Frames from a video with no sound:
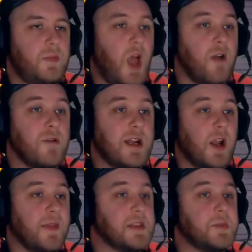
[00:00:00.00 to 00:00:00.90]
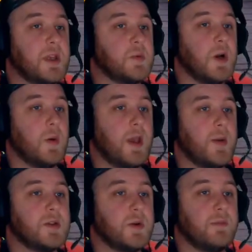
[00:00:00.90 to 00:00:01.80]
I really like this bit as well. We go
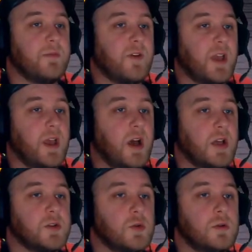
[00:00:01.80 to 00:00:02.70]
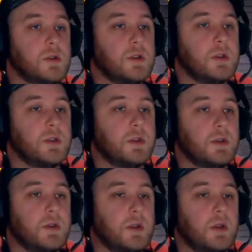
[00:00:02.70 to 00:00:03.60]
into a fucking castle.
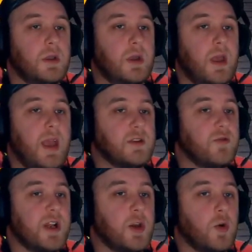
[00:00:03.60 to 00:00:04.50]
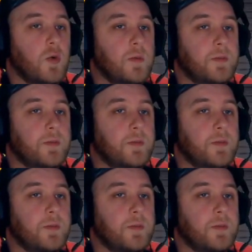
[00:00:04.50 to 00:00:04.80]
It's really cool.